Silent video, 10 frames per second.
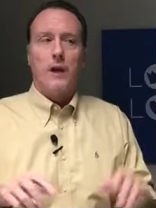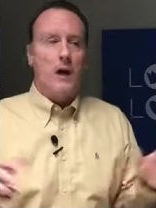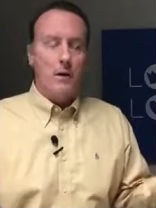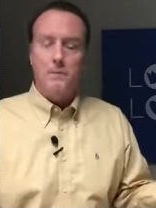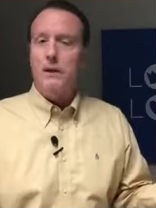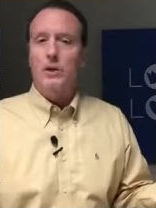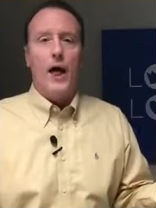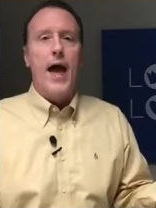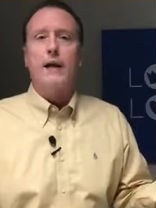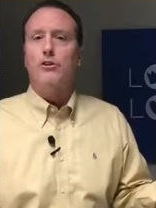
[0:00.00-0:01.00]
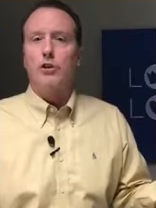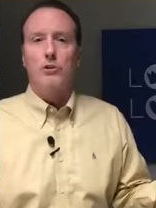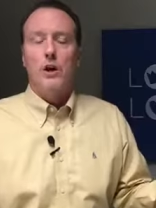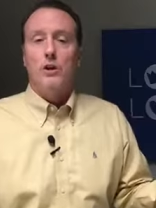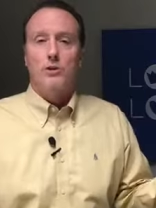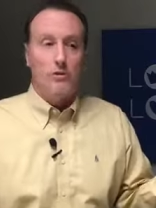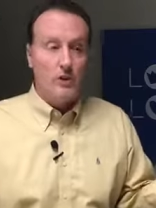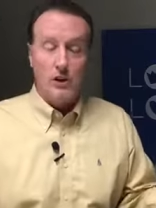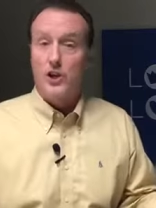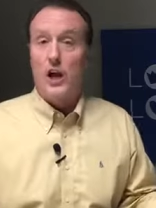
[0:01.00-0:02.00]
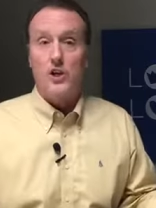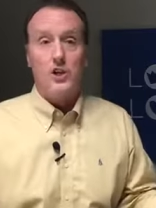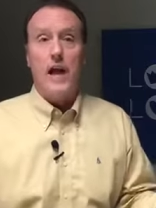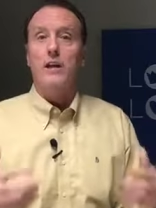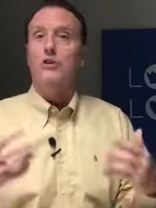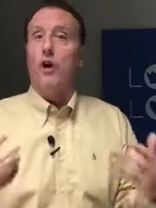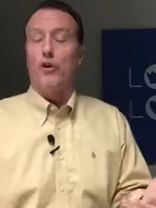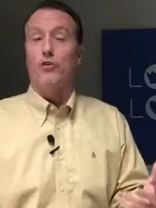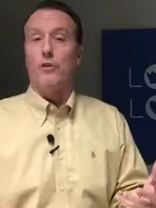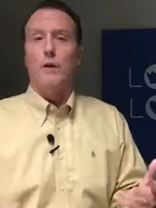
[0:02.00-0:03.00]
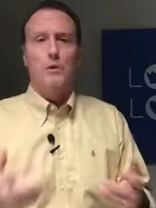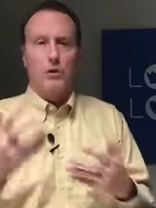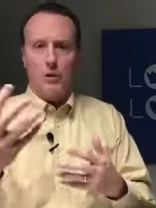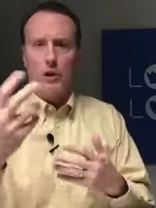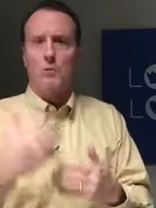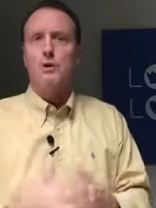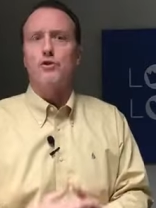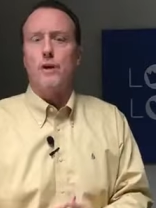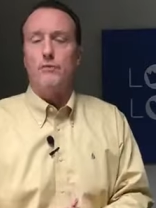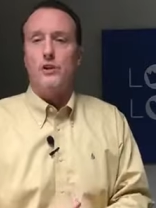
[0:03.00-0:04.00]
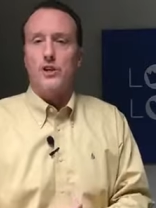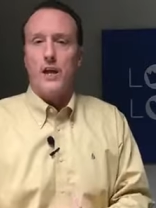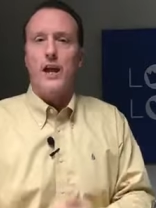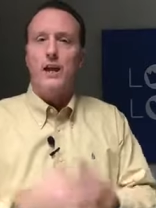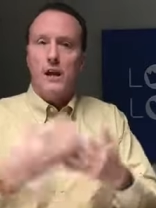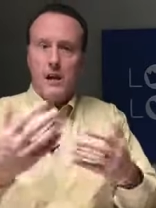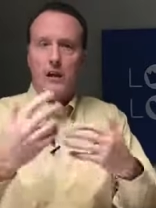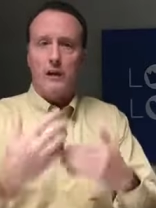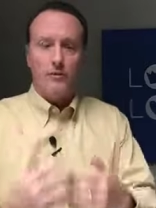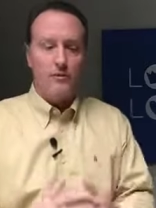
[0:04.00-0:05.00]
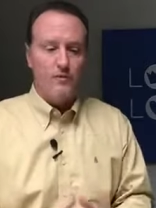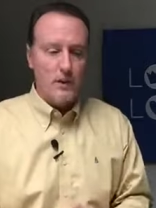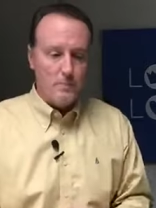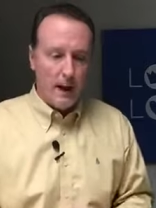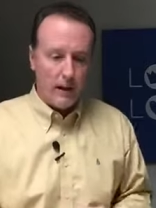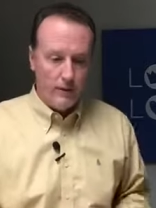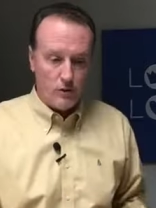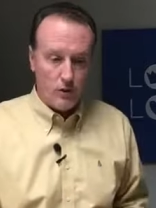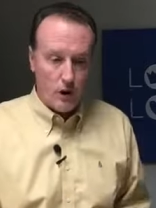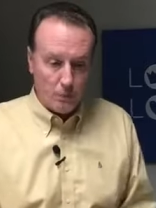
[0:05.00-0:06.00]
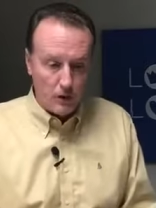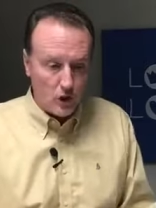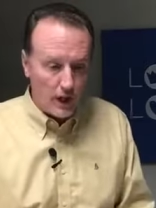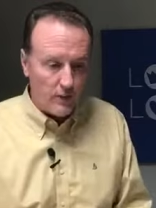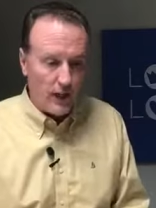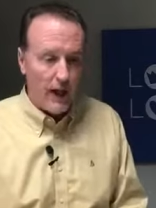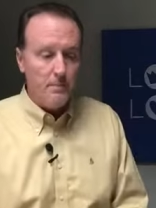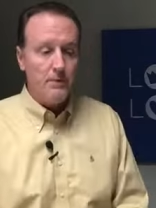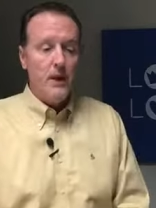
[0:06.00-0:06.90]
I'll, I'll be glad to discuss that and talk through that with you and hear what you have to say and get some feedback on this. So I appreciate that.